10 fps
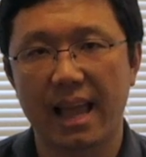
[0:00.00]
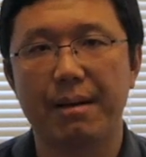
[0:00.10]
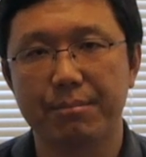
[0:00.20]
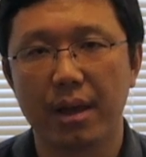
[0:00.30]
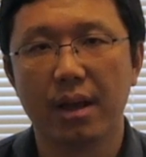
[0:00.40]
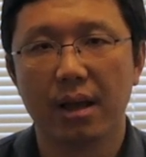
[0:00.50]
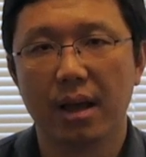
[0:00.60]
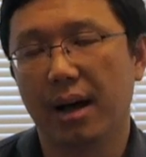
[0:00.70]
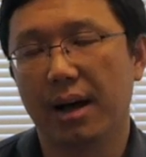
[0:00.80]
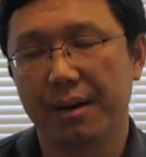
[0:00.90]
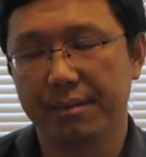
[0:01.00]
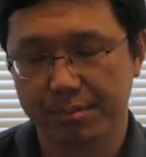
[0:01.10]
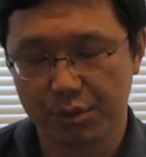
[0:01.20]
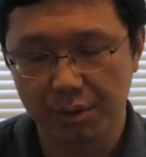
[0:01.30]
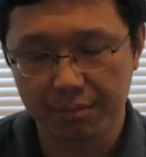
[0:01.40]
them.
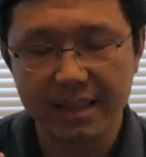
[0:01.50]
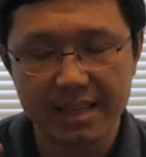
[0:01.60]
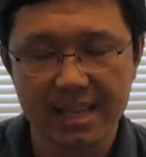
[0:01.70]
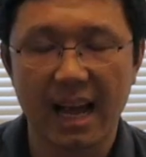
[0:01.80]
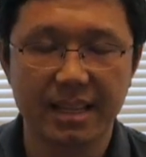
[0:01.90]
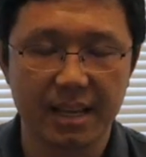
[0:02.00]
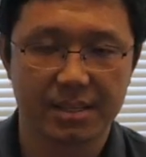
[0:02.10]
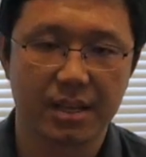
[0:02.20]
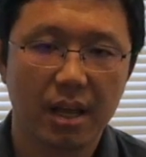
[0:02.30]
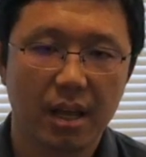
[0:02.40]
So we decided